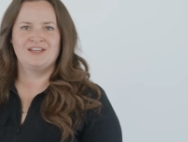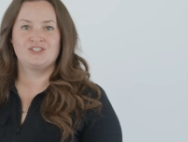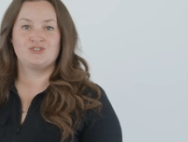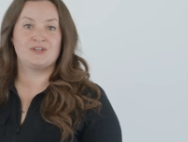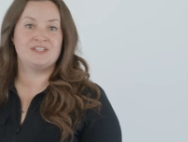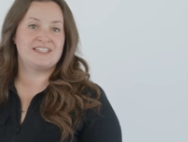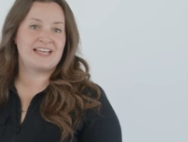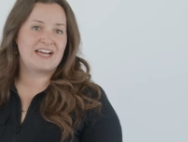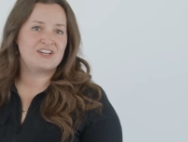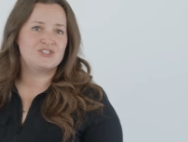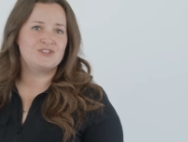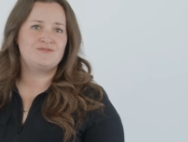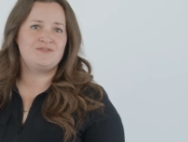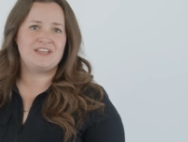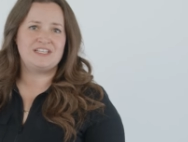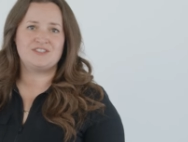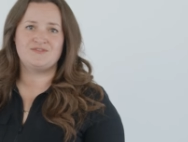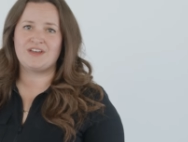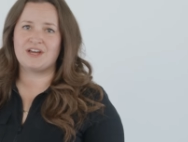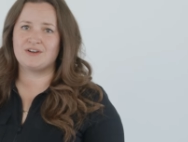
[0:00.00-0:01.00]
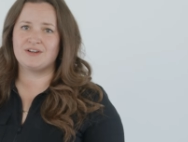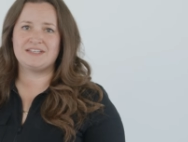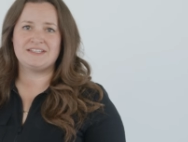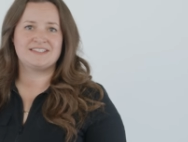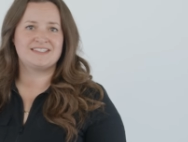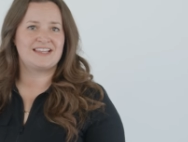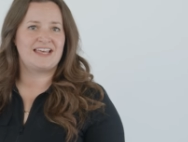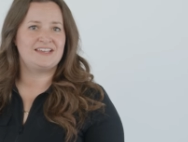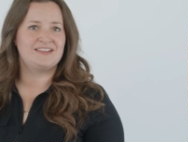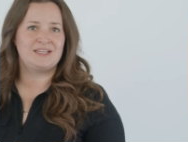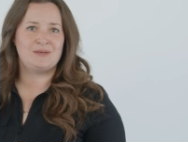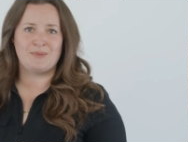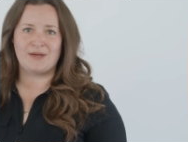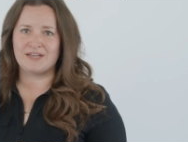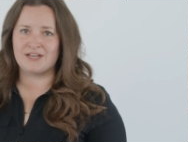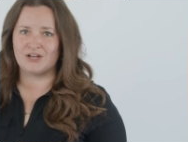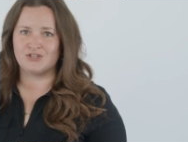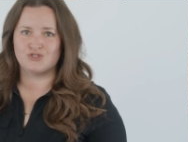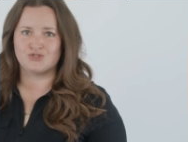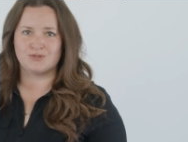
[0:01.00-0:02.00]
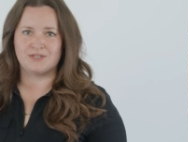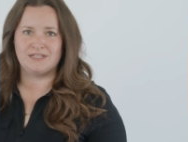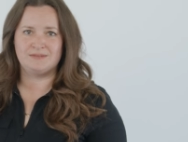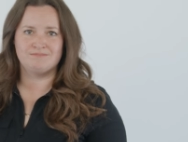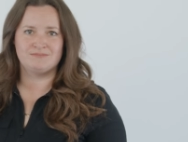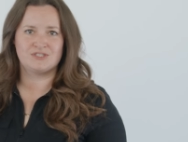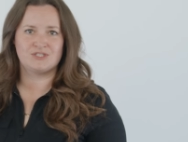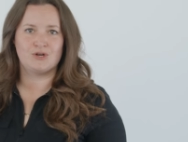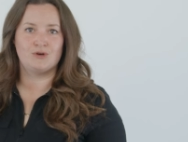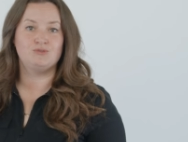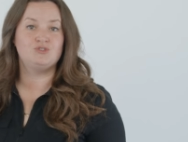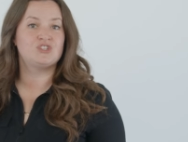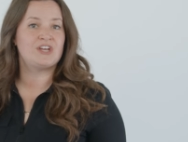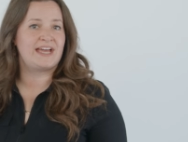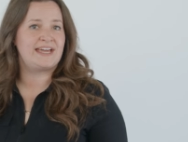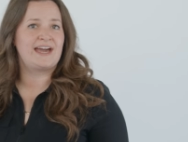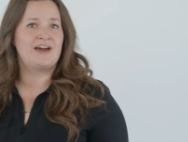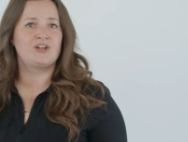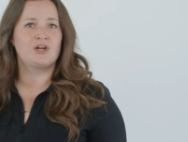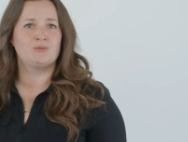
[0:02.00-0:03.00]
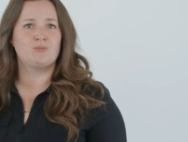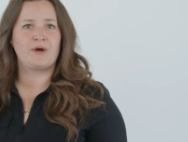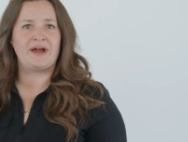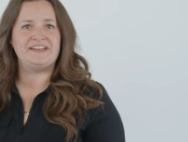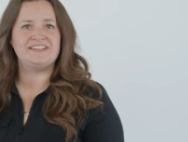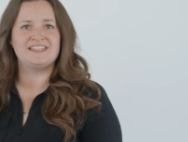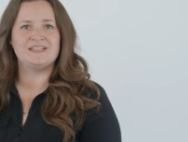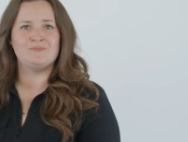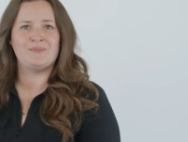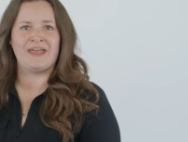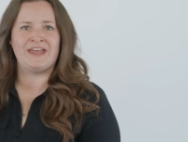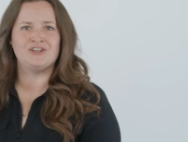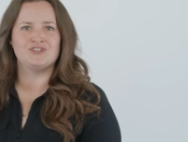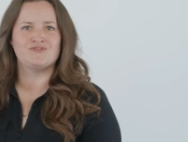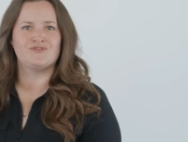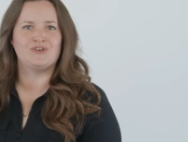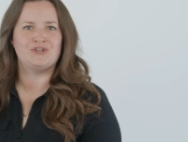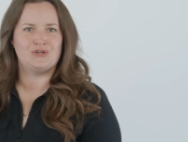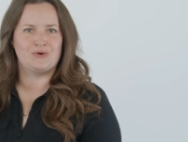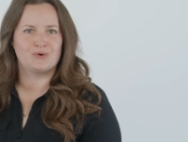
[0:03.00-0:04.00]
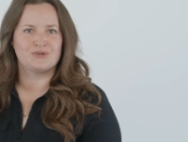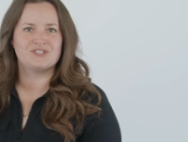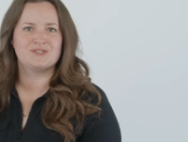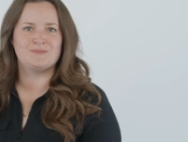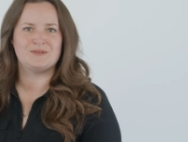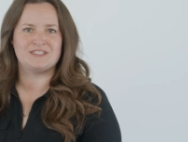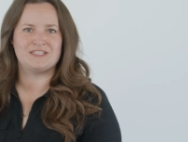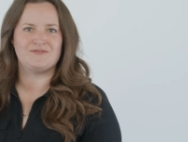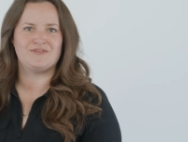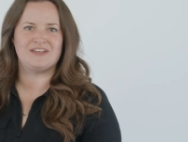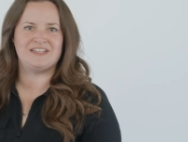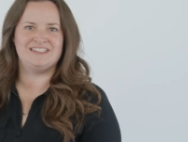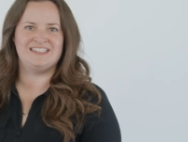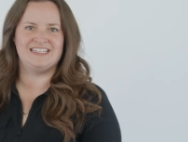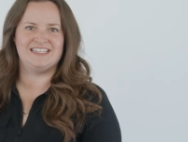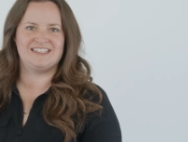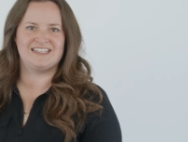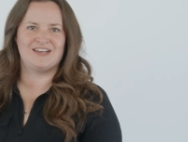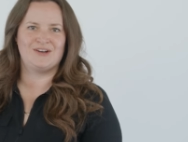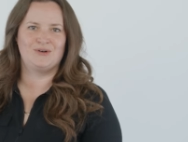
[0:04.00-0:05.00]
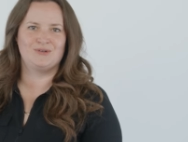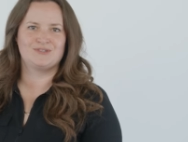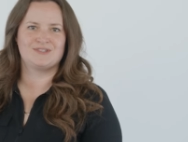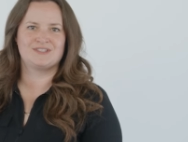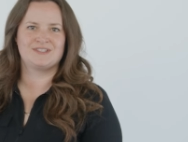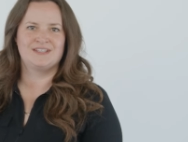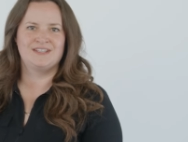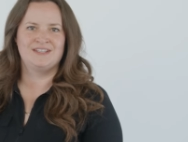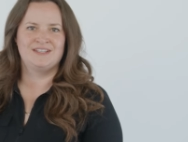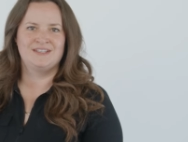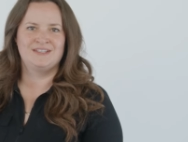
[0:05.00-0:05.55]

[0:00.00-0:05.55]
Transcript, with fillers: Transaction fees vary slightly by country, so check out our pricing page for your specific details.